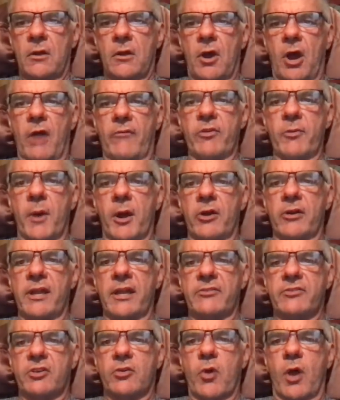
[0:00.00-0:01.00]
Harvey Martin
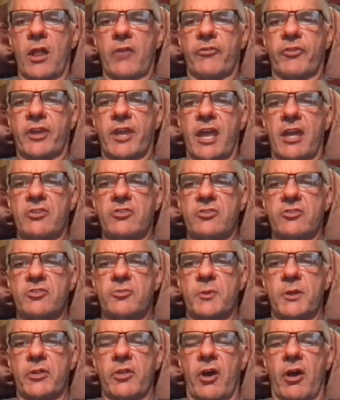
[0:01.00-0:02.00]
has the qualifications to
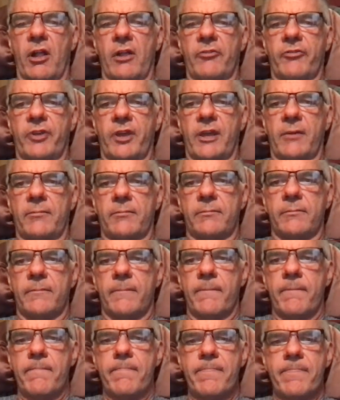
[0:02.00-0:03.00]
be in the Hall of Fame.
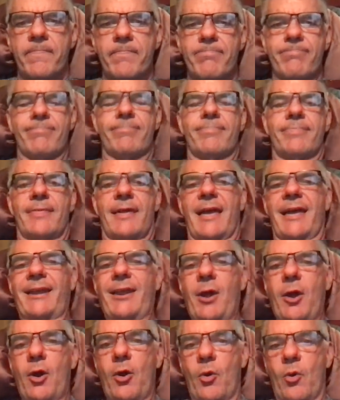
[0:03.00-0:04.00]
I
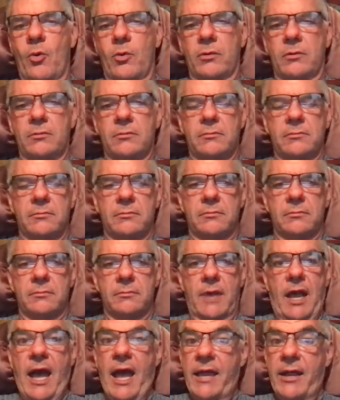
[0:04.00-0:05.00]
know.
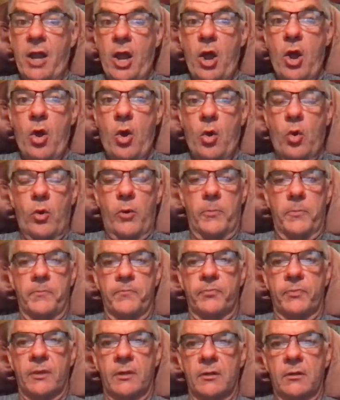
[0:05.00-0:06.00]
I know.
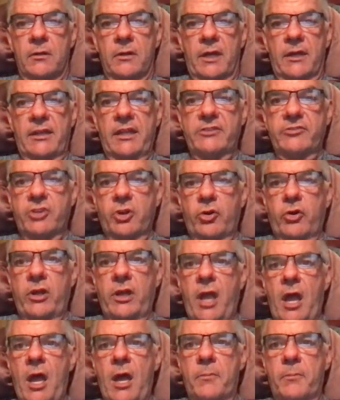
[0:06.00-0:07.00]
And let's hurry
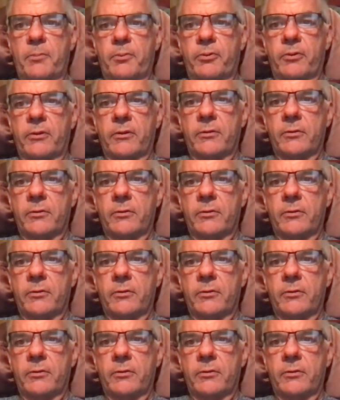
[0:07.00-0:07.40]
up.